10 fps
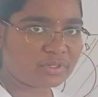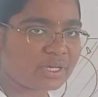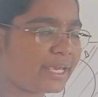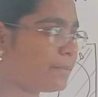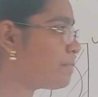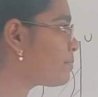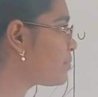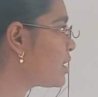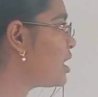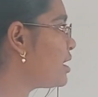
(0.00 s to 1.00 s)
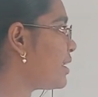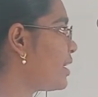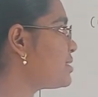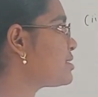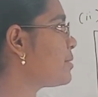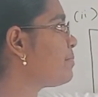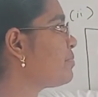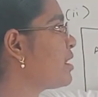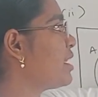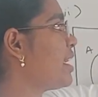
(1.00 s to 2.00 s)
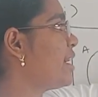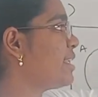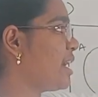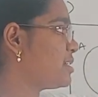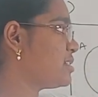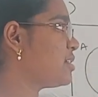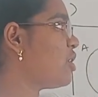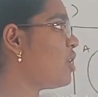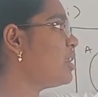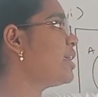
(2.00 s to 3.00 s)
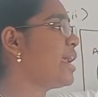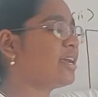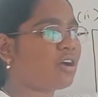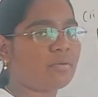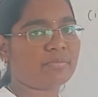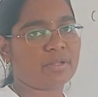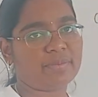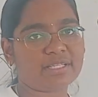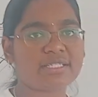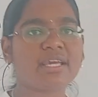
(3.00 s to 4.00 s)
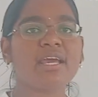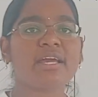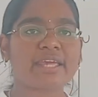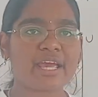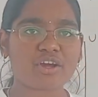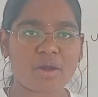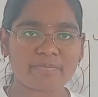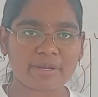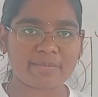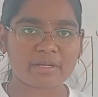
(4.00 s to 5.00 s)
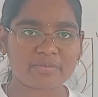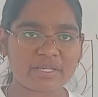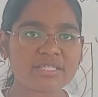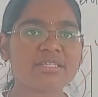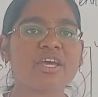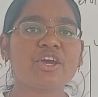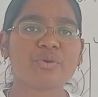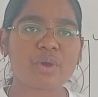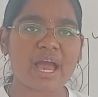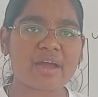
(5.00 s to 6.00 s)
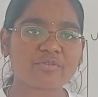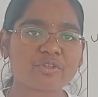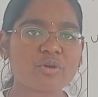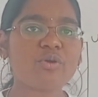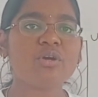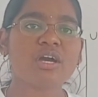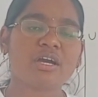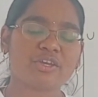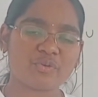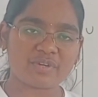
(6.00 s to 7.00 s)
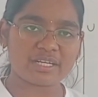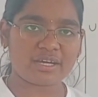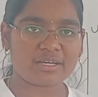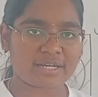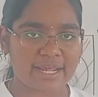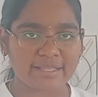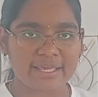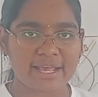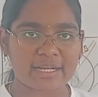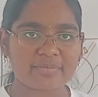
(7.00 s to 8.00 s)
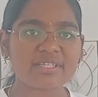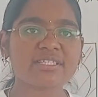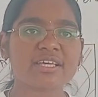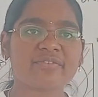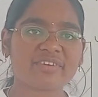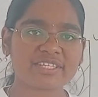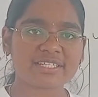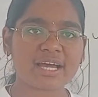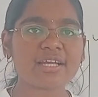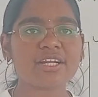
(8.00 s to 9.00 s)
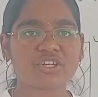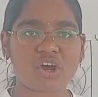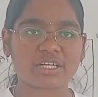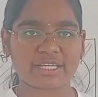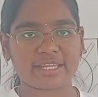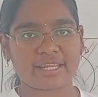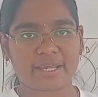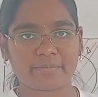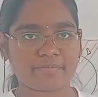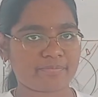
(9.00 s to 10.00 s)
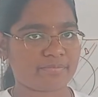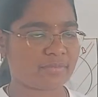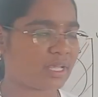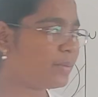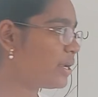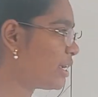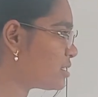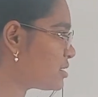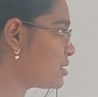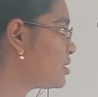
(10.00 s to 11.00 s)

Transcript: Okay. Next, A dash or A complement. A complement means you will write the elements which are not in A. Am I right?